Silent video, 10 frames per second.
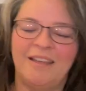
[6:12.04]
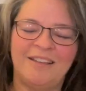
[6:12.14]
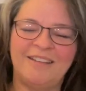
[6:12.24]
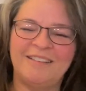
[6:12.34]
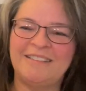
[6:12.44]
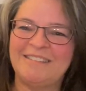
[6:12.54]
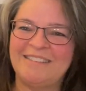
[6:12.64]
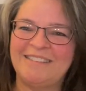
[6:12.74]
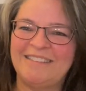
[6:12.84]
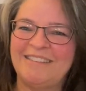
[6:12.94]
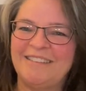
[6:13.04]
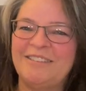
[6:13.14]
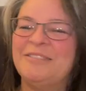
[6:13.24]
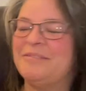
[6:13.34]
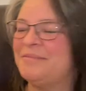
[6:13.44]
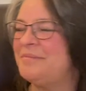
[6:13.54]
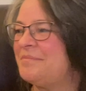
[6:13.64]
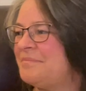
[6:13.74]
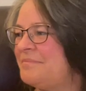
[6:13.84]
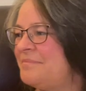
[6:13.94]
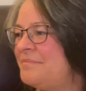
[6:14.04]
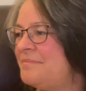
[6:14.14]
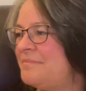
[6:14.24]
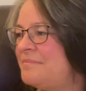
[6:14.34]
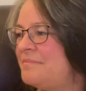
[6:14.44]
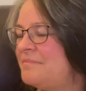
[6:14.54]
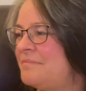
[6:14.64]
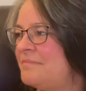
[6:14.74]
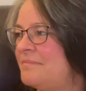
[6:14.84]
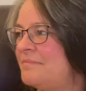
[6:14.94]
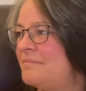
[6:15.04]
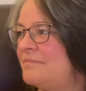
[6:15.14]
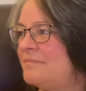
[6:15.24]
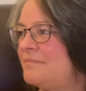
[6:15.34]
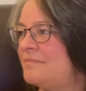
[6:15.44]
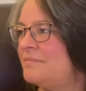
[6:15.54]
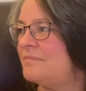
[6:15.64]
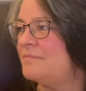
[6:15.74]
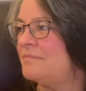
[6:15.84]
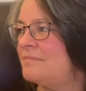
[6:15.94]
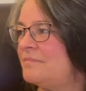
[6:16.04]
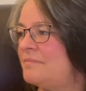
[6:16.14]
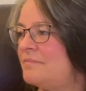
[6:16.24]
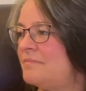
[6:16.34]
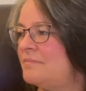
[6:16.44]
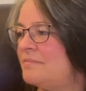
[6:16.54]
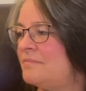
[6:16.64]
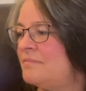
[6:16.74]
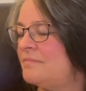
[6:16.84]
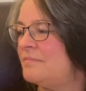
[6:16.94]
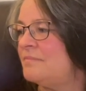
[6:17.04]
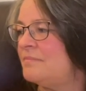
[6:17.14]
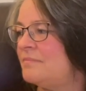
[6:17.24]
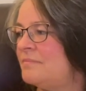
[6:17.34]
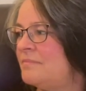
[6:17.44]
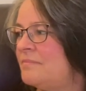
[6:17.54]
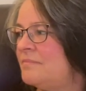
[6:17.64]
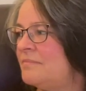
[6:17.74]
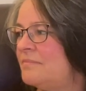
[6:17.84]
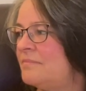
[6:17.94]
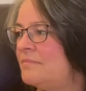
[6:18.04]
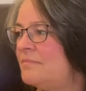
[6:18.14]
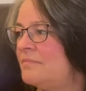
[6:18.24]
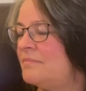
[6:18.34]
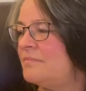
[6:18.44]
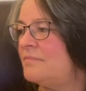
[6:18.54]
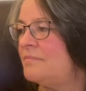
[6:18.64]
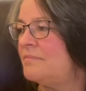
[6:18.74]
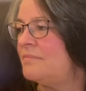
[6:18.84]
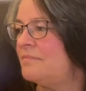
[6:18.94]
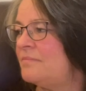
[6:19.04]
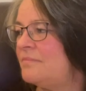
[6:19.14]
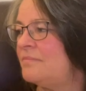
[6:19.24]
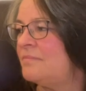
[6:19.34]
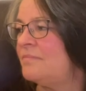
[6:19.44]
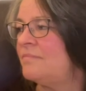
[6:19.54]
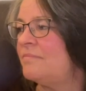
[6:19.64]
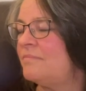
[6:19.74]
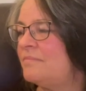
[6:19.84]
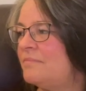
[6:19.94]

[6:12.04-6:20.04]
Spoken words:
[no speech]